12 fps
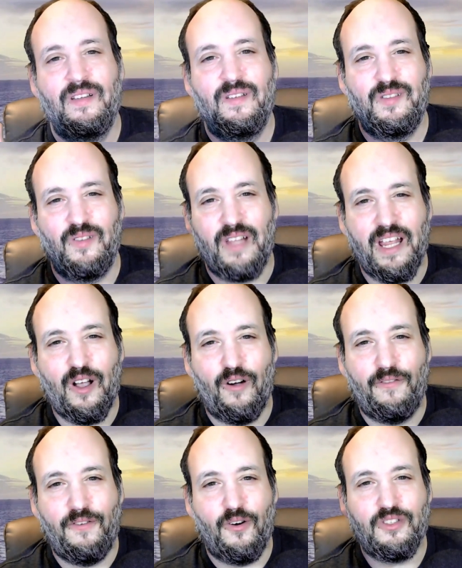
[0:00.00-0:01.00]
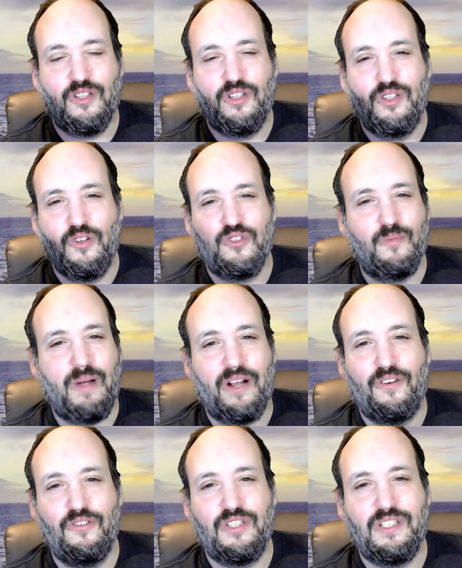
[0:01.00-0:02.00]
So there you go, folks. Those are my
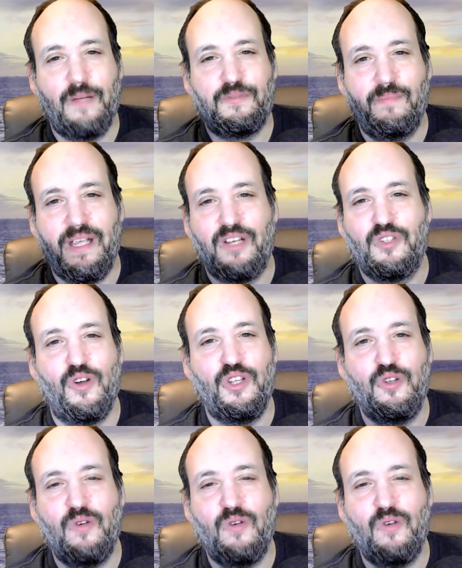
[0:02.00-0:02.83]
cruise tips to make sure you